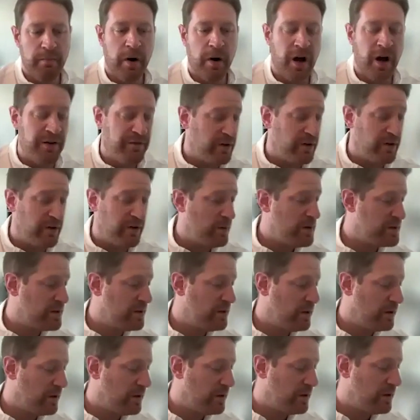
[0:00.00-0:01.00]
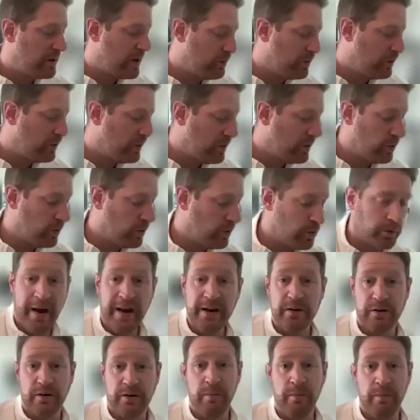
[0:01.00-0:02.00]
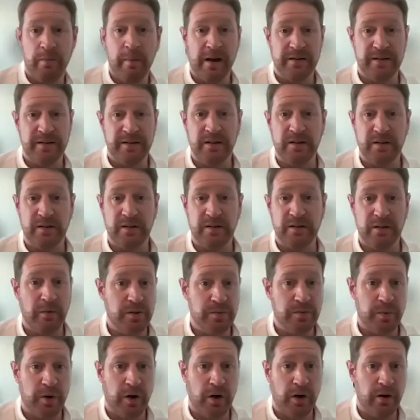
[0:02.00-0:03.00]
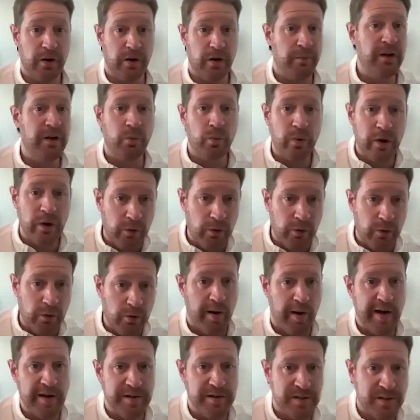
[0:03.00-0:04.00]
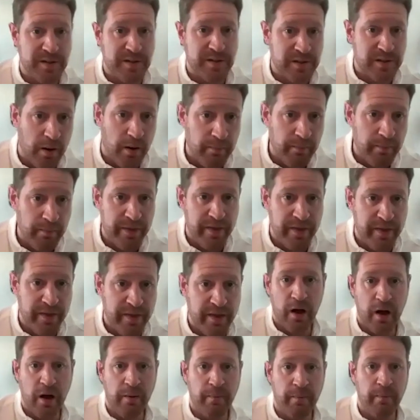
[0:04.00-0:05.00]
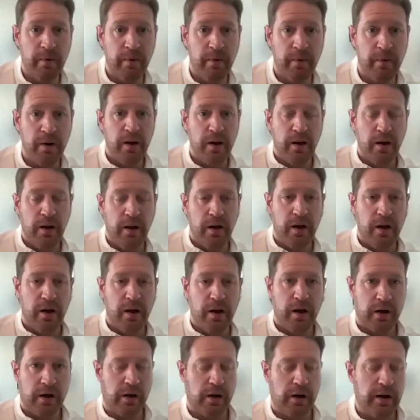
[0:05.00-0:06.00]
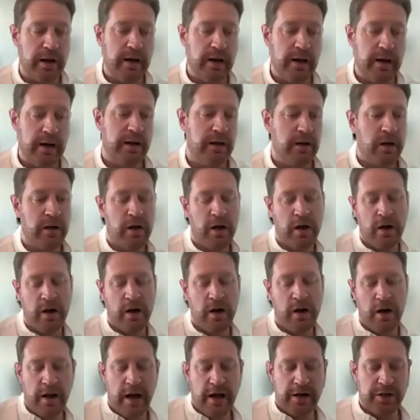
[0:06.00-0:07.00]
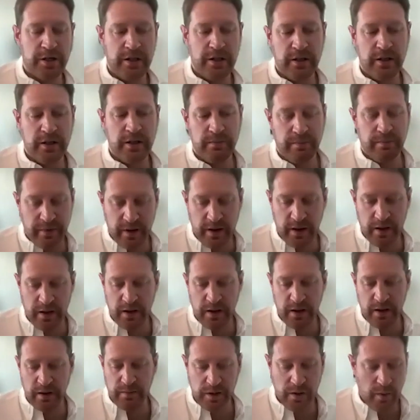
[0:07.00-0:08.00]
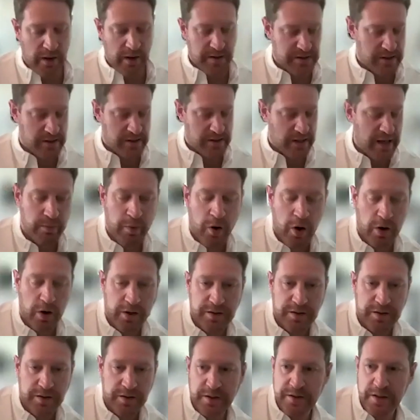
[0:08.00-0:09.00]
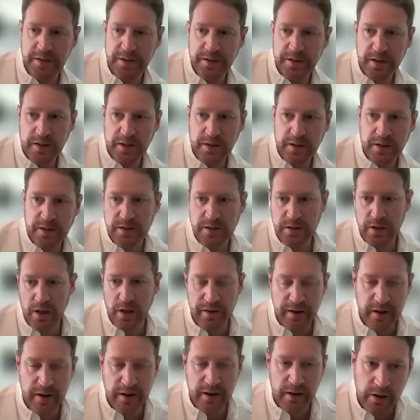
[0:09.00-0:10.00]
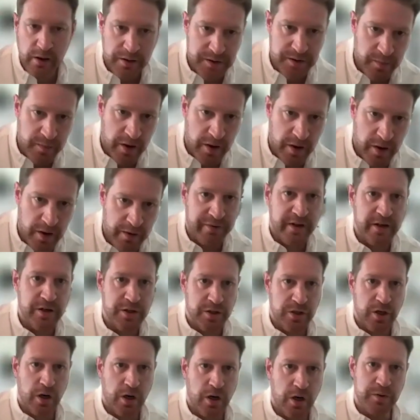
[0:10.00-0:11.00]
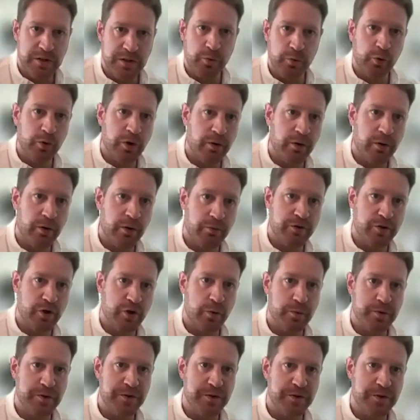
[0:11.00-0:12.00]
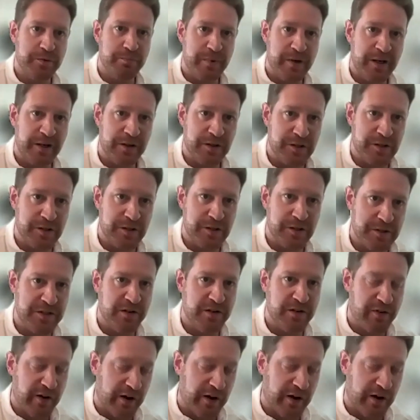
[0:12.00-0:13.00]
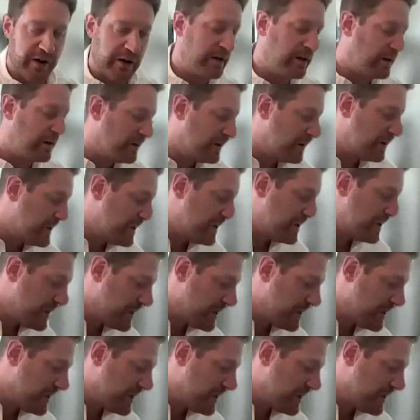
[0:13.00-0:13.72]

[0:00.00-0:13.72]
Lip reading: My view is that it will augment humanity to the most part. I mean, it will replace some, clearly. And actually, the US labor market statistics, I think last month, did show a small number of jobs being specifically